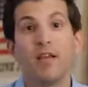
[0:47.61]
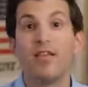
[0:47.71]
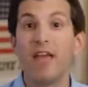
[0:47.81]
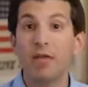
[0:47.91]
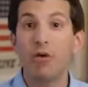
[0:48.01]

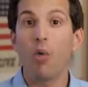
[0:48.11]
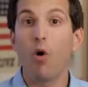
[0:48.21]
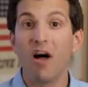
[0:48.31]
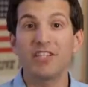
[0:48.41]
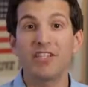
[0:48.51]
Then, while
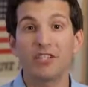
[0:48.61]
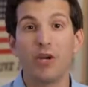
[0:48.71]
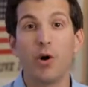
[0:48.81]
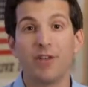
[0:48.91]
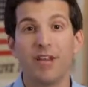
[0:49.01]
watching a
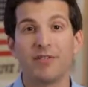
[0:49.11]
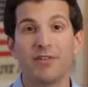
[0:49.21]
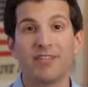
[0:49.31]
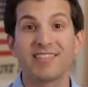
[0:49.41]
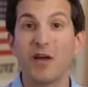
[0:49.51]
show on
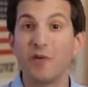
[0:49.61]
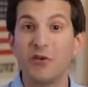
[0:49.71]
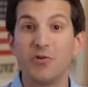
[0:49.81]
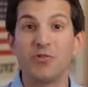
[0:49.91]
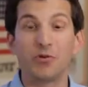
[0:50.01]
Netflix, I would
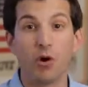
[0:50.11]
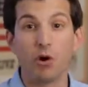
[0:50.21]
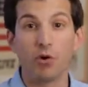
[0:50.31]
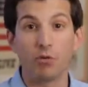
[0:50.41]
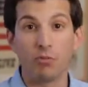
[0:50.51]
use the
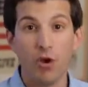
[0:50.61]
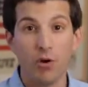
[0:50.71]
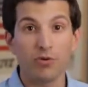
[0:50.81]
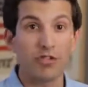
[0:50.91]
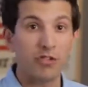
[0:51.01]
Roku
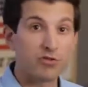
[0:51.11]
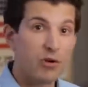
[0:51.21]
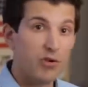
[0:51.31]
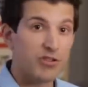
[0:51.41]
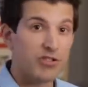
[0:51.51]
remote to
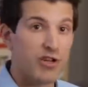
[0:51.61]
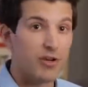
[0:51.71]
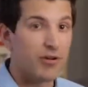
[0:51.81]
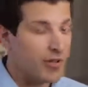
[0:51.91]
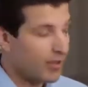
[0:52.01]
control the
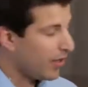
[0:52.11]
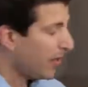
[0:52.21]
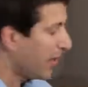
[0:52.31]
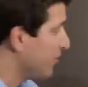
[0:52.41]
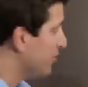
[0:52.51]
show
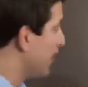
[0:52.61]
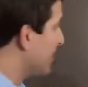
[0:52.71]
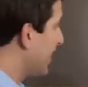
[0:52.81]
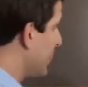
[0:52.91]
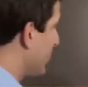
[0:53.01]
and use my
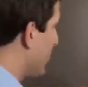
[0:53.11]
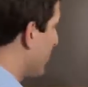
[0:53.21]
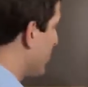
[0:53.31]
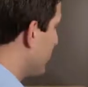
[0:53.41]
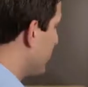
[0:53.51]
Denon remote